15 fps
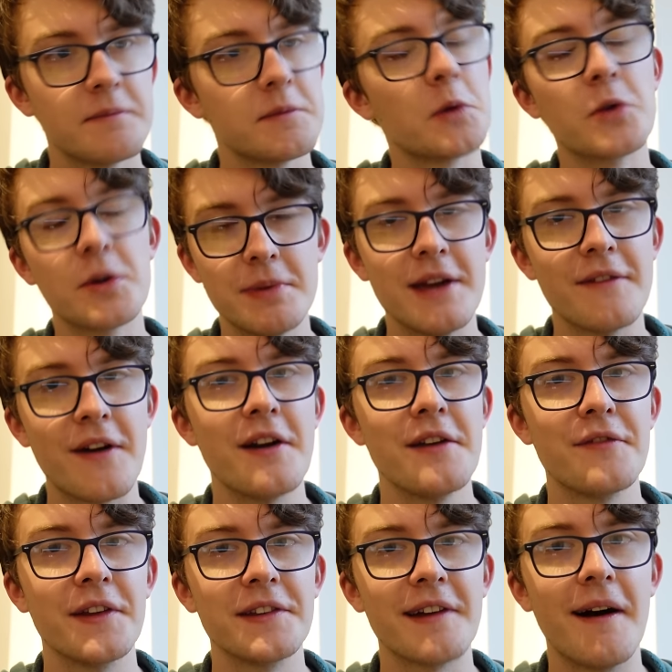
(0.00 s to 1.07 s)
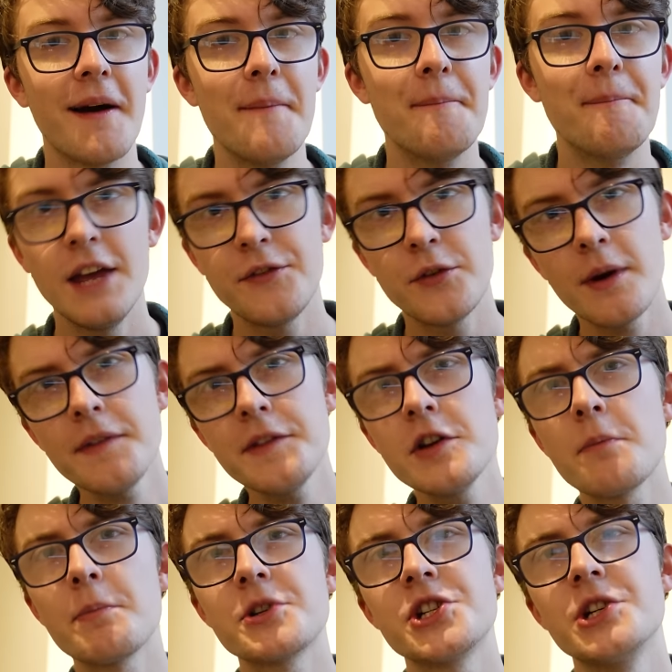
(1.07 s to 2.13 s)
That would be a very fun time. If you had the
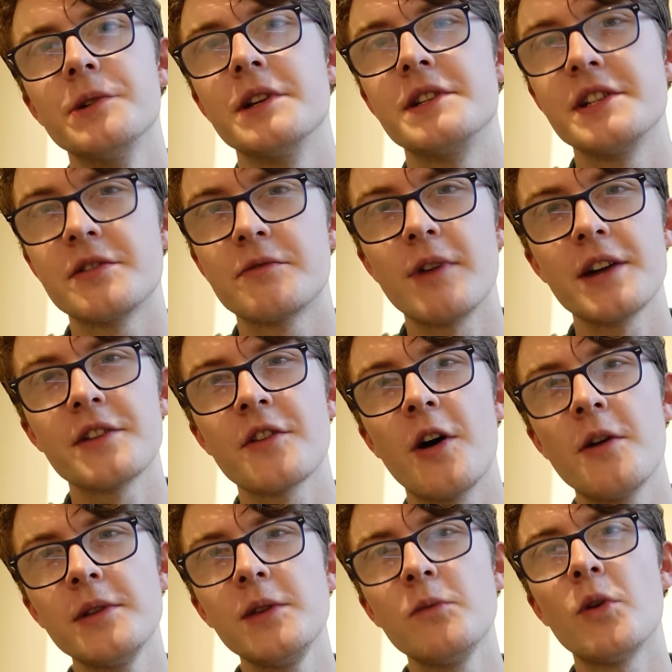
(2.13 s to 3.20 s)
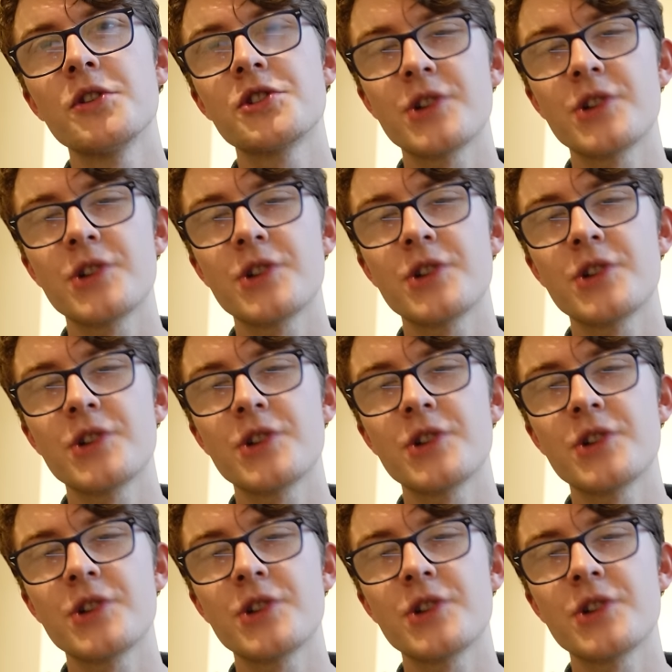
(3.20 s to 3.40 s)
opportunity to ride on only one